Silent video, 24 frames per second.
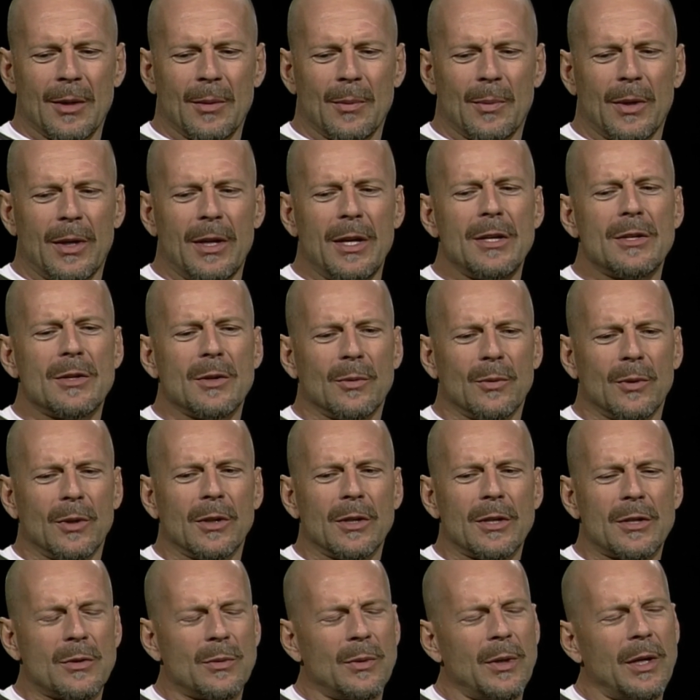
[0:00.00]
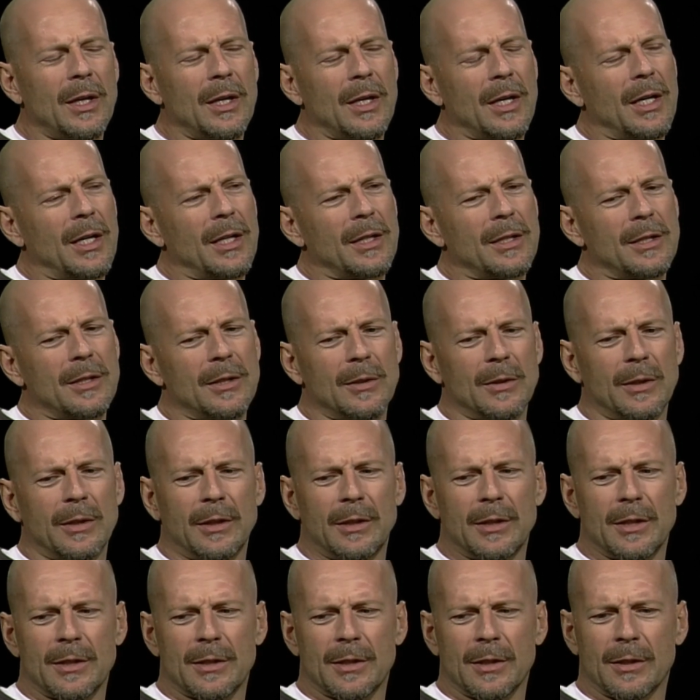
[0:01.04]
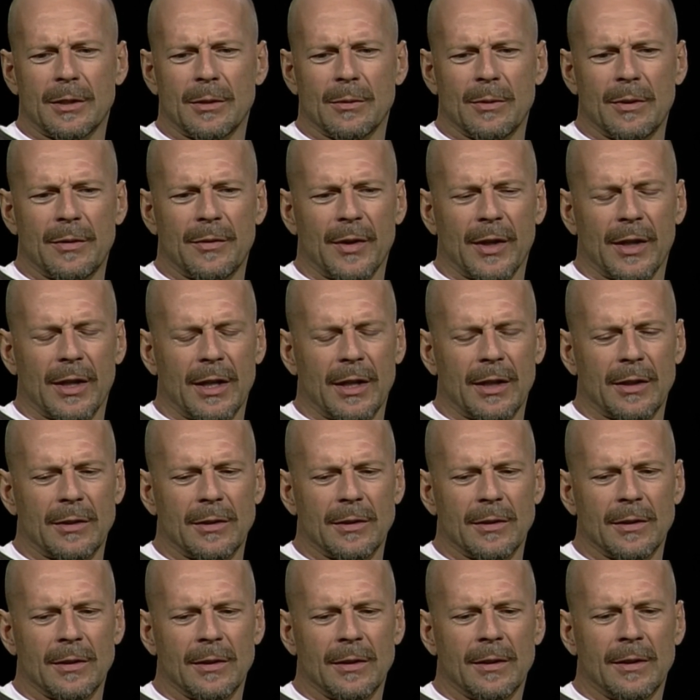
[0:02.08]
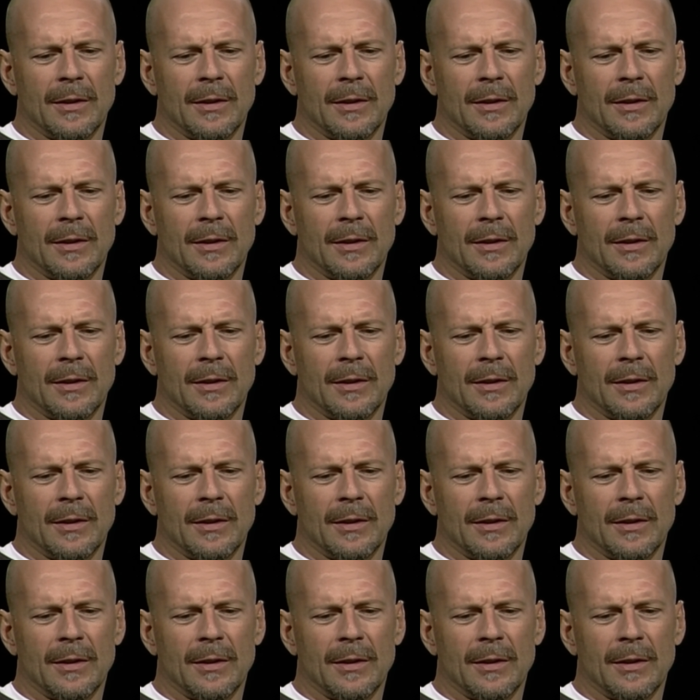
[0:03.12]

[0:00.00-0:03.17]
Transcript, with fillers: But he's a really sweet guy, too, and just a terrific actor.